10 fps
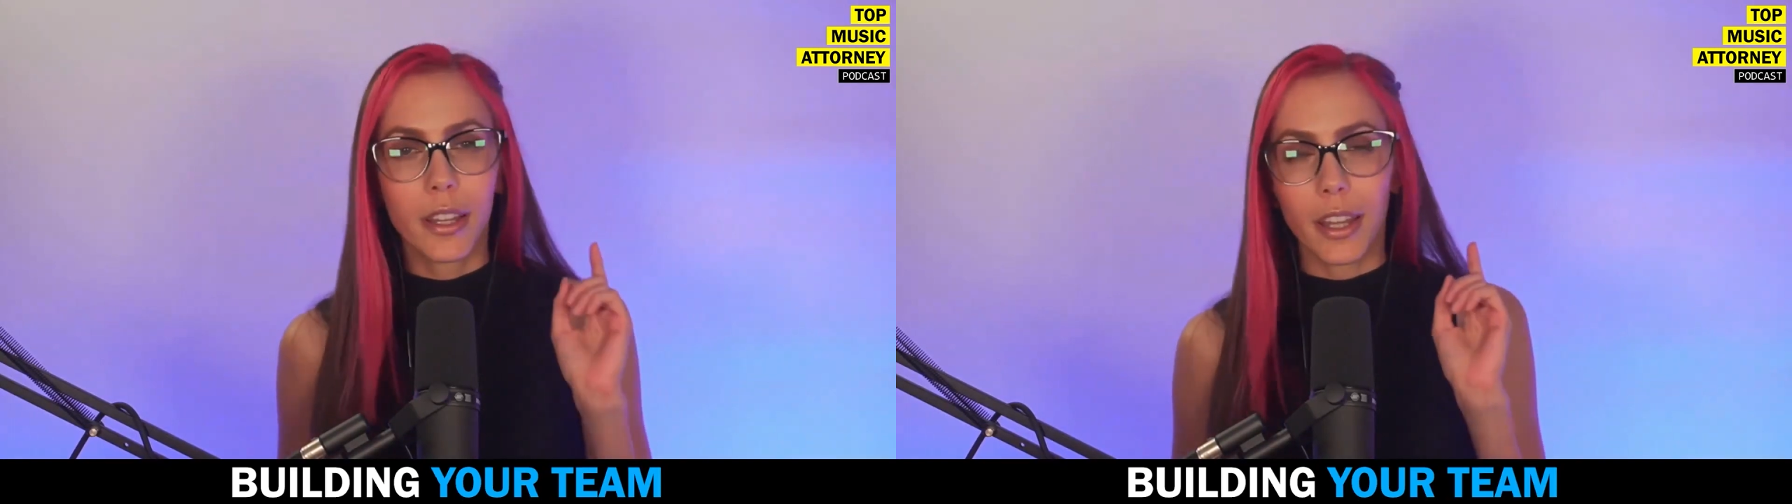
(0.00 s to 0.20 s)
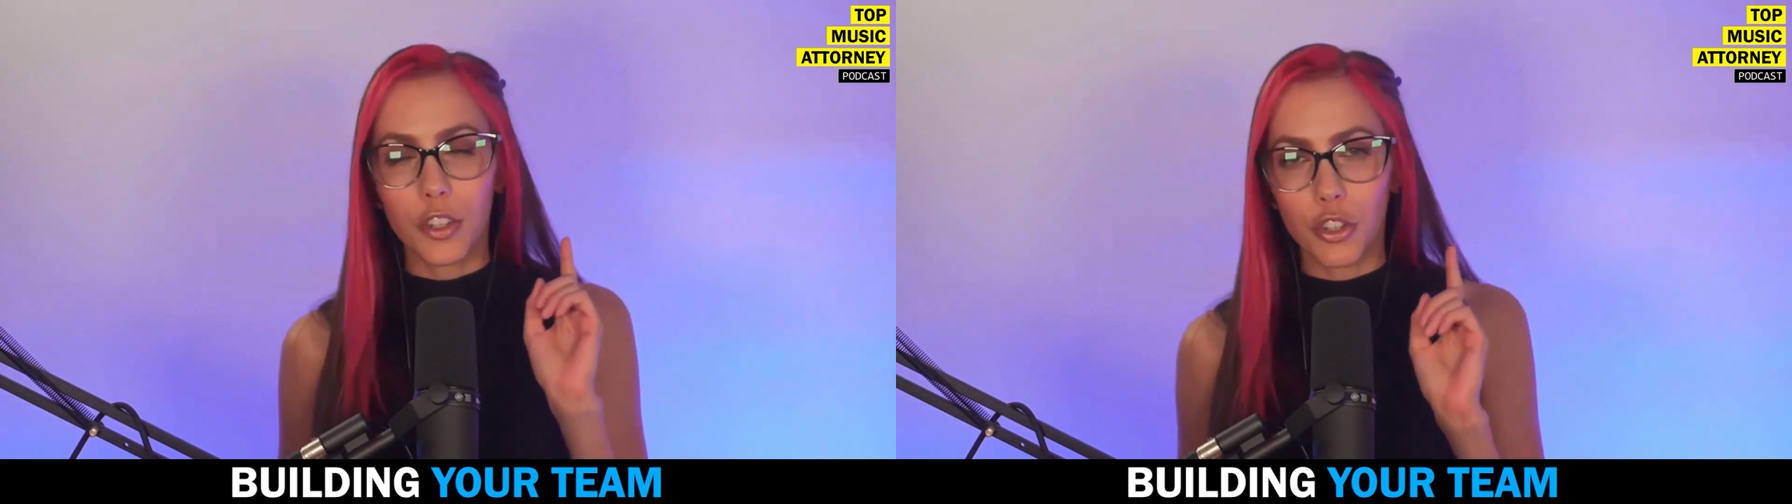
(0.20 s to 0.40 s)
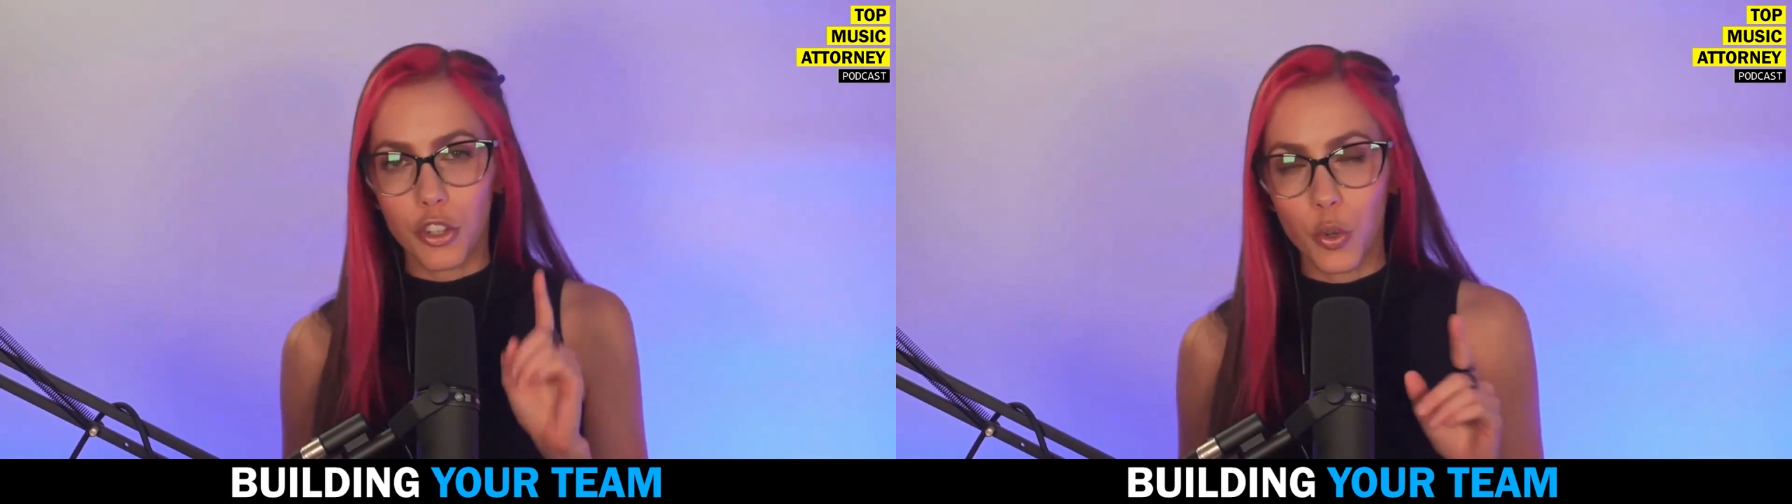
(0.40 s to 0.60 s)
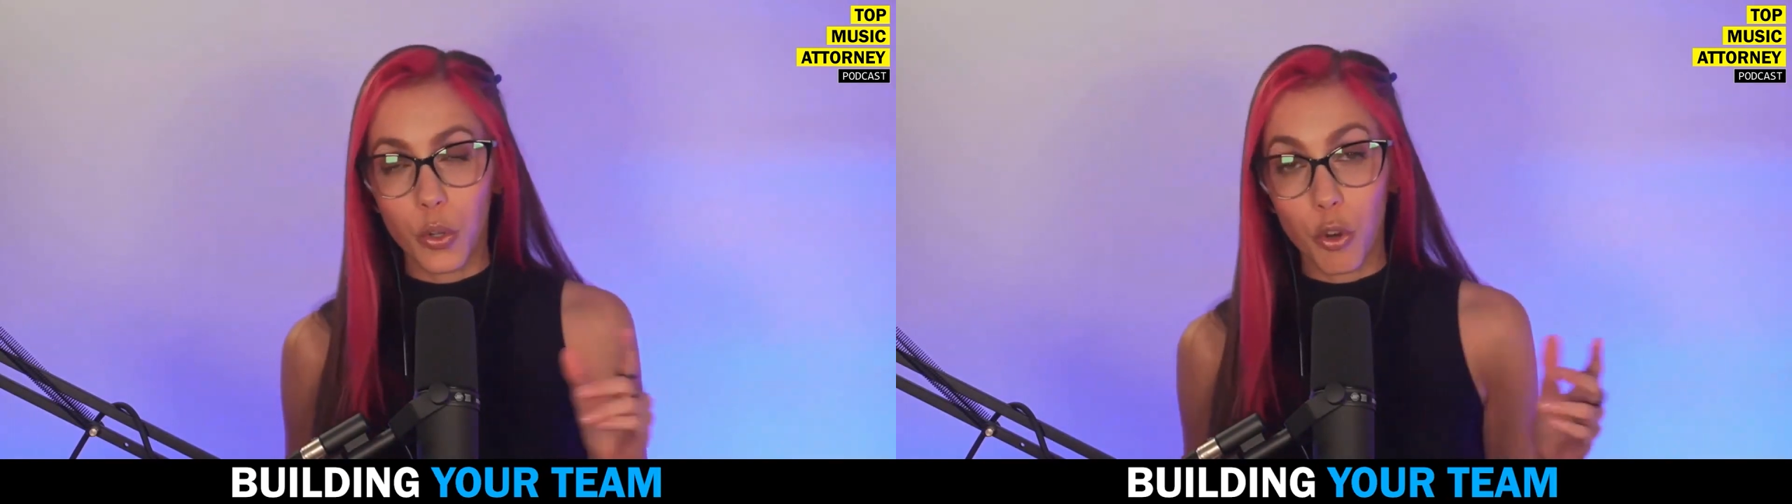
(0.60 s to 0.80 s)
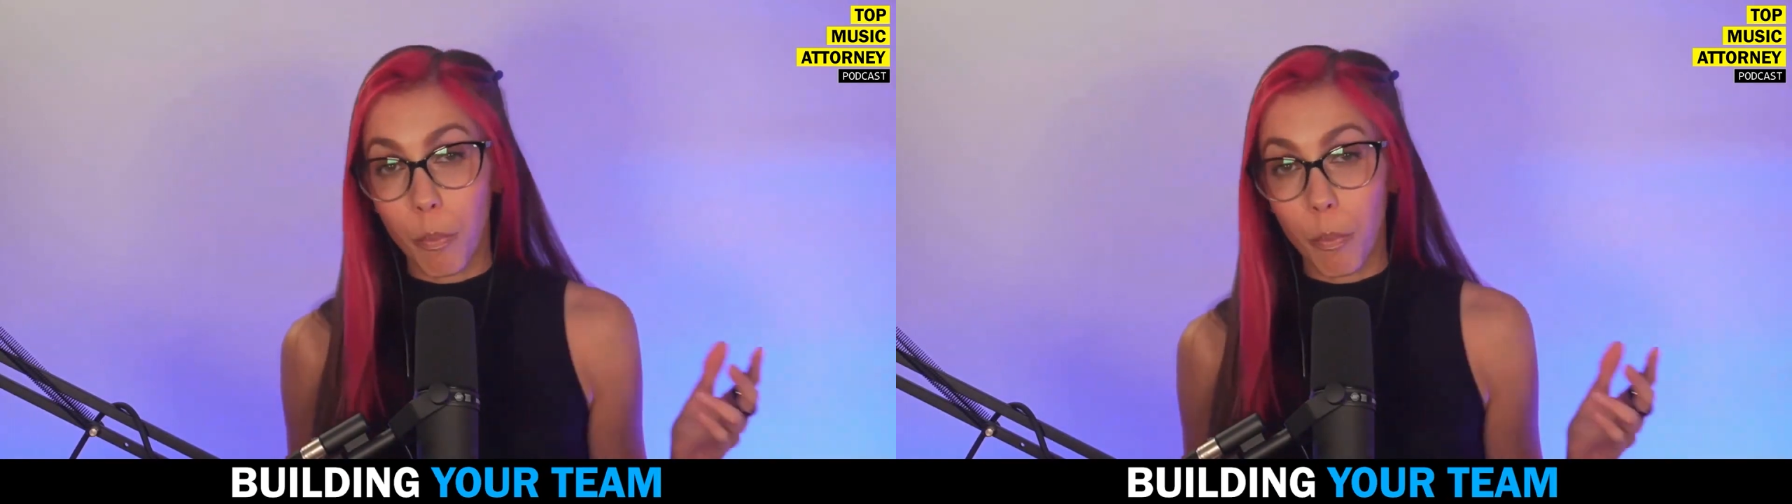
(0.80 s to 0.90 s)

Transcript: it's just you and your